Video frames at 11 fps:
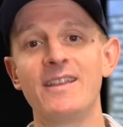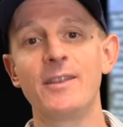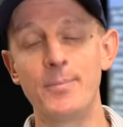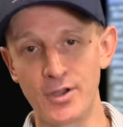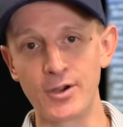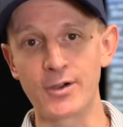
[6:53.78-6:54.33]
the
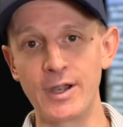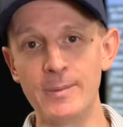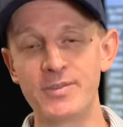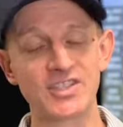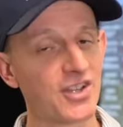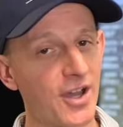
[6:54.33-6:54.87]
Pure Grip,
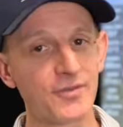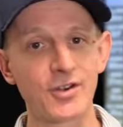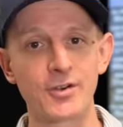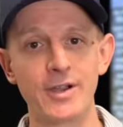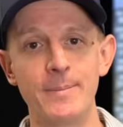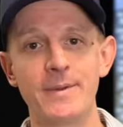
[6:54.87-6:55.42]
the softer
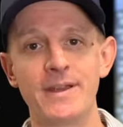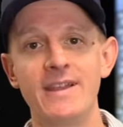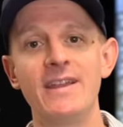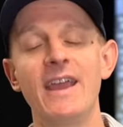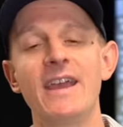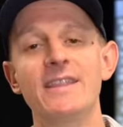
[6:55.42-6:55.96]
grip,
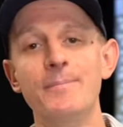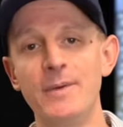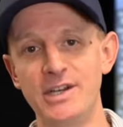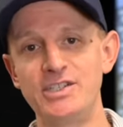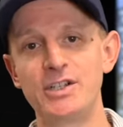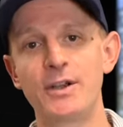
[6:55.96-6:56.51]
and the
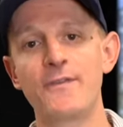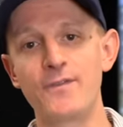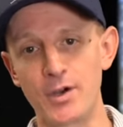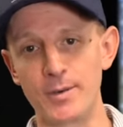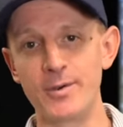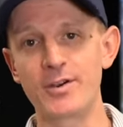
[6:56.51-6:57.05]
much
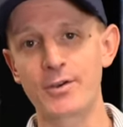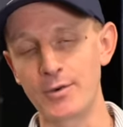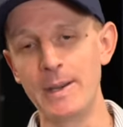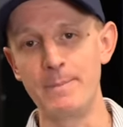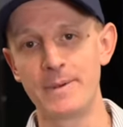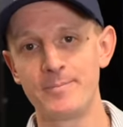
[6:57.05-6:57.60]
firmer
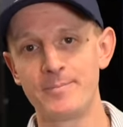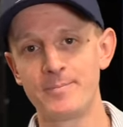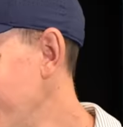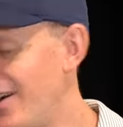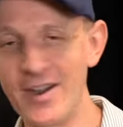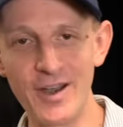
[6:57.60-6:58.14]
grip.
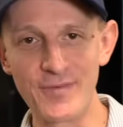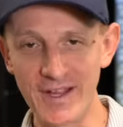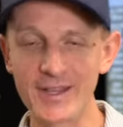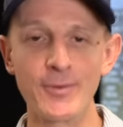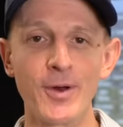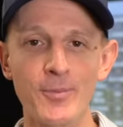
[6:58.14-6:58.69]
All right,
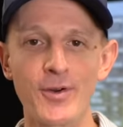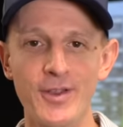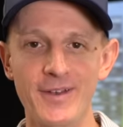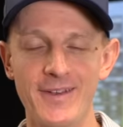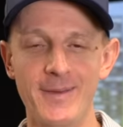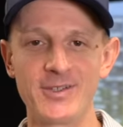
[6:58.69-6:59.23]
finally, one more
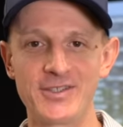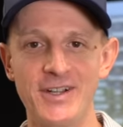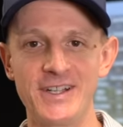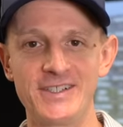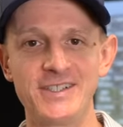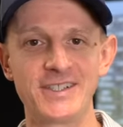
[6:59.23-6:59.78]
little
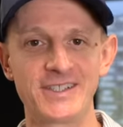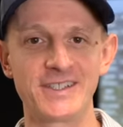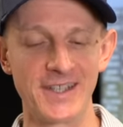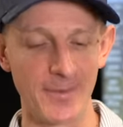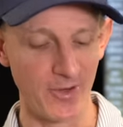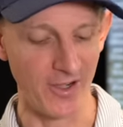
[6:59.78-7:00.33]
demonstration just to
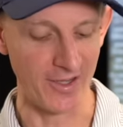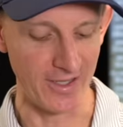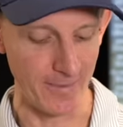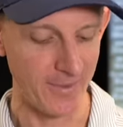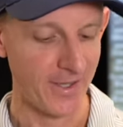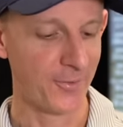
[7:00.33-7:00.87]
sum it all
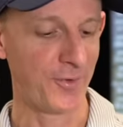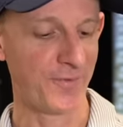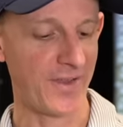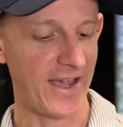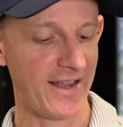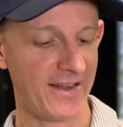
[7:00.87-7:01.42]
up. We've
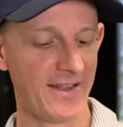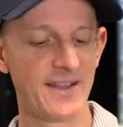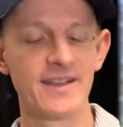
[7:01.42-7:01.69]
got